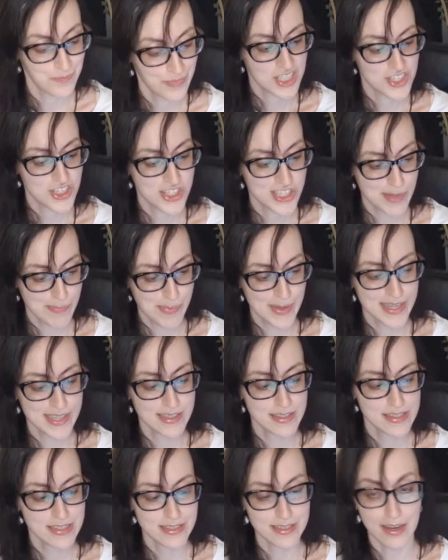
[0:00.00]

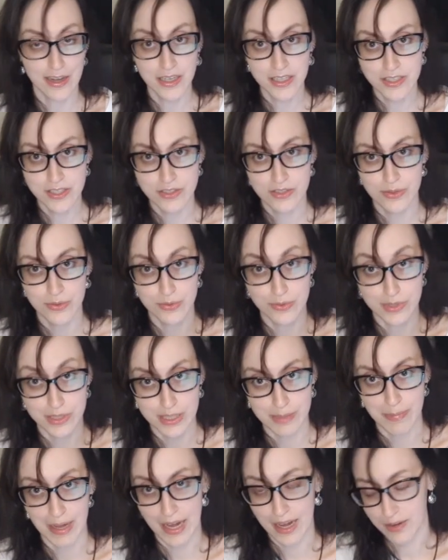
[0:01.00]
Shipping sucked
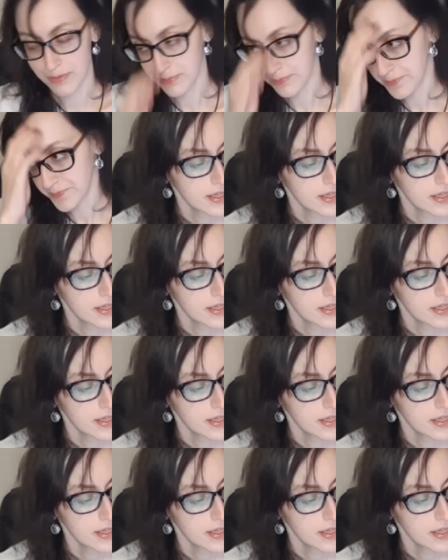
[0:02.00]
really bad.